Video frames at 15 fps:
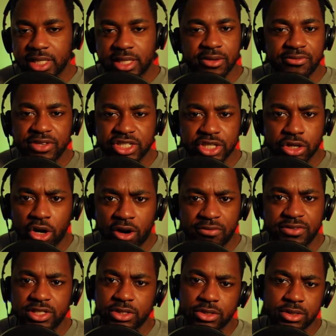division
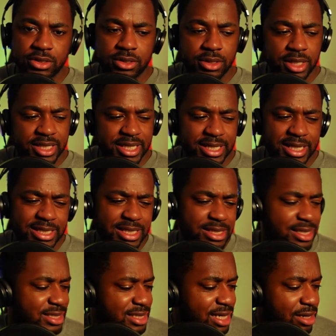officer. I think that's
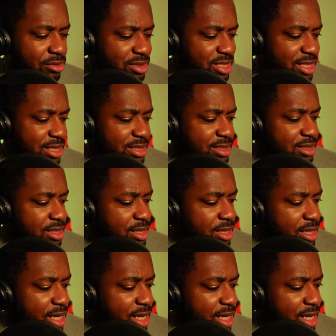that's how it says.